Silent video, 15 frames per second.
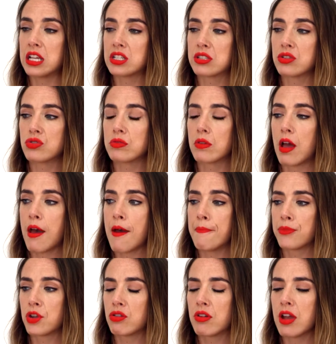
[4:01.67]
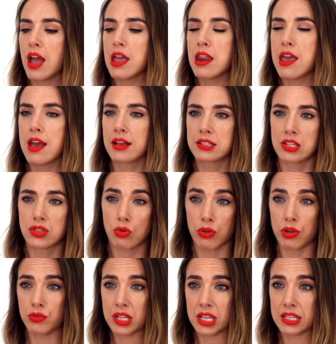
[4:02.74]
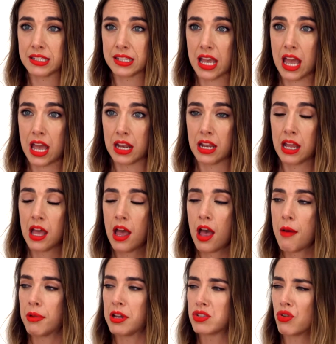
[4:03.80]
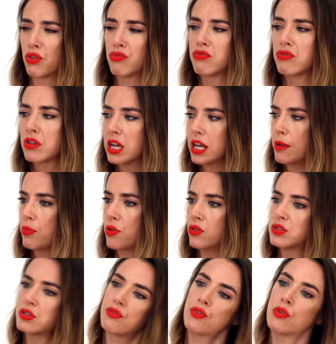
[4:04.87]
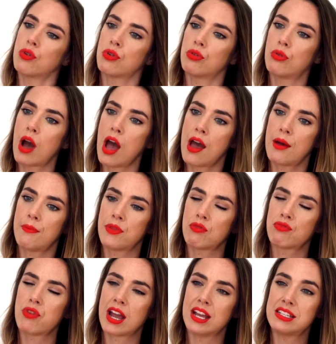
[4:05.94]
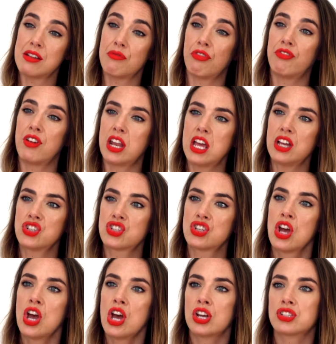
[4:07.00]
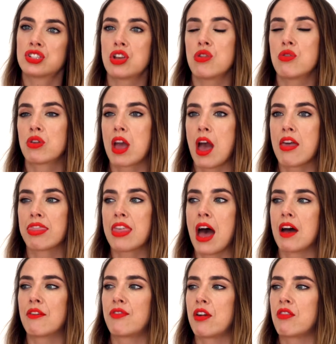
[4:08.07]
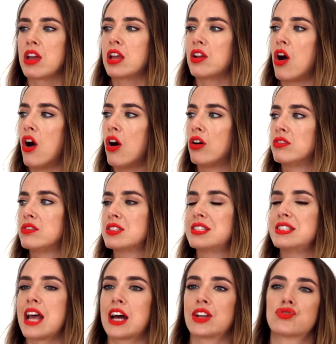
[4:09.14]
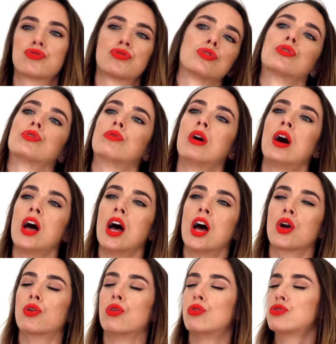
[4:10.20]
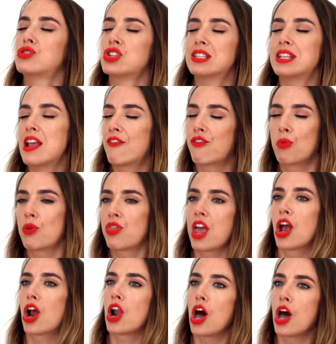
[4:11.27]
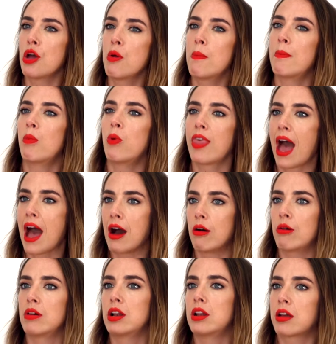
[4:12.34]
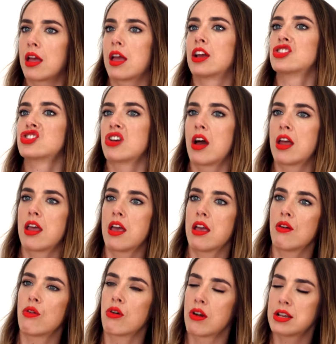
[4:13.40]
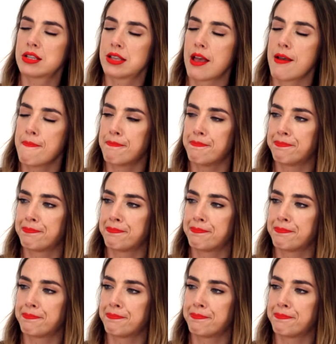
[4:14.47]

It doesn't create any excess oils in the skin, but it's got a really beautiful radiant finish. So you get that very enhanced, natural, gorgeous lip from within glow without looking shiny or greasy.